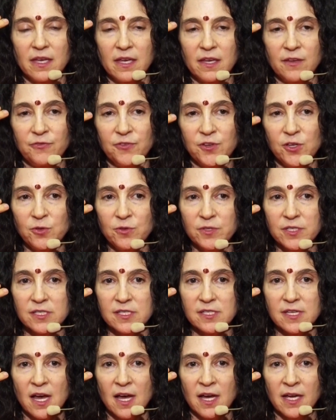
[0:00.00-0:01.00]
If you
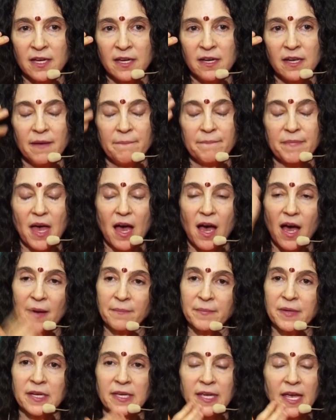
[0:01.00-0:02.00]
decide,
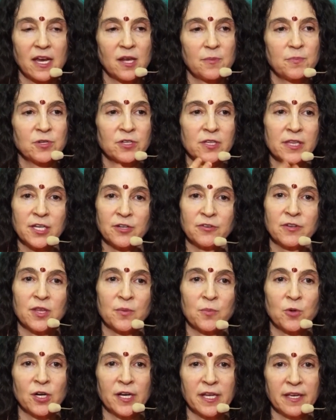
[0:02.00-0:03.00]
I'm going to get up earlier in the
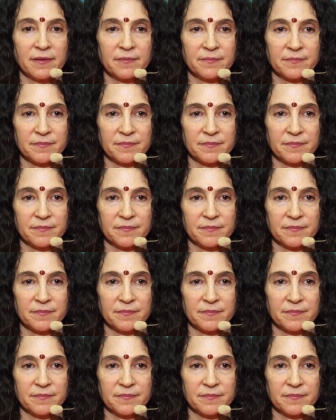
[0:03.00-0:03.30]
morning,